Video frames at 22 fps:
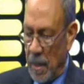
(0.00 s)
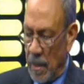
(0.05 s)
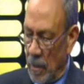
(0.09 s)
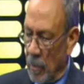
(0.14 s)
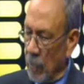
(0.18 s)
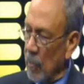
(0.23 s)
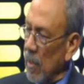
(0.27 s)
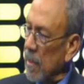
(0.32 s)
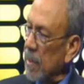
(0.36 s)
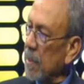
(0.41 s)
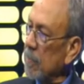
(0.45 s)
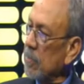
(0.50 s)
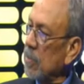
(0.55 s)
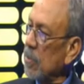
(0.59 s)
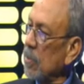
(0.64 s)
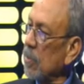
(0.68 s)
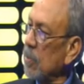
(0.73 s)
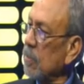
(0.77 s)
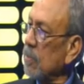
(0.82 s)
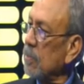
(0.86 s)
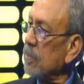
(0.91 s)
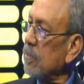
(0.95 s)
Welcome
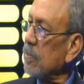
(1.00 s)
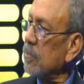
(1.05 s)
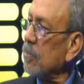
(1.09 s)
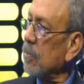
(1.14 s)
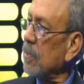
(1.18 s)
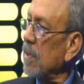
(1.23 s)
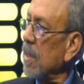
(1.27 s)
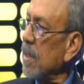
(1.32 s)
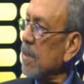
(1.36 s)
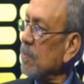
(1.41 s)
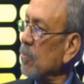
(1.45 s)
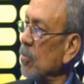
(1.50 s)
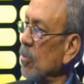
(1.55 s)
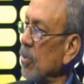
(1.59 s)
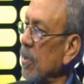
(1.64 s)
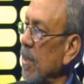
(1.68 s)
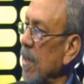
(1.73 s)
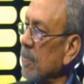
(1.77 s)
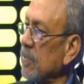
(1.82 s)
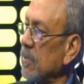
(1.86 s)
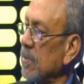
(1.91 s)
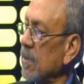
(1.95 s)
to tonight's
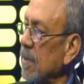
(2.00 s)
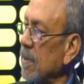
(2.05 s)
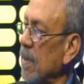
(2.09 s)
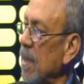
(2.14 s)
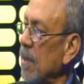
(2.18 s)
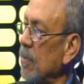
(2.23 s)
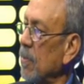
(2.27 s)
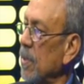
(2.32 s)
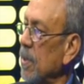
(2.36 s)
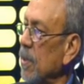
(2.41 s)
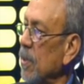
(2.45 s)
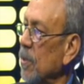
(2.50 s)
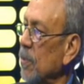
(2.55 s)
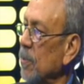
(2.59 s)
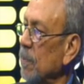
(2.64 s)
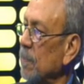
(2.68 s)
program, sir. Thank How you are you?